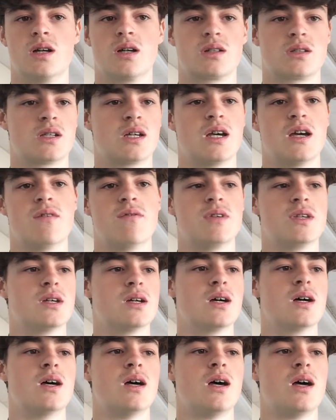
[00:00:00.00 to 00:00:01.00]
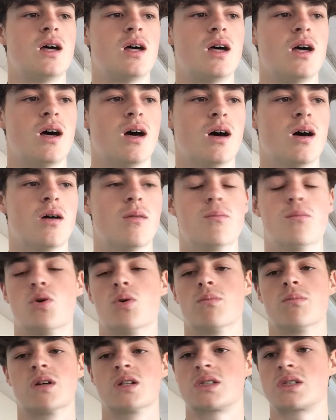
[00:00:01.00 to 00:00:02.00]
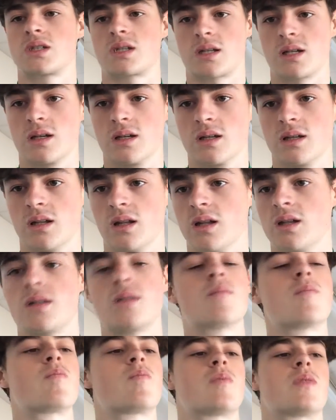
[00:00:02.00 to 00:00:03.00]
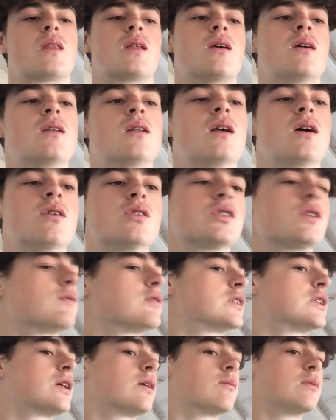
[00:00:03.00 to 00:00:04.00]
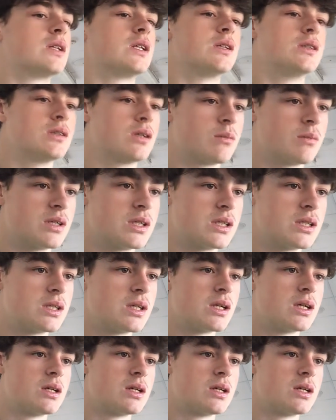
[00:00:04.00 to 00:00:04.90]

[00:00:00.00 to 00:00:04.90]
younger, heavier, more muscular. Like, there's obviously going to be the anomaly.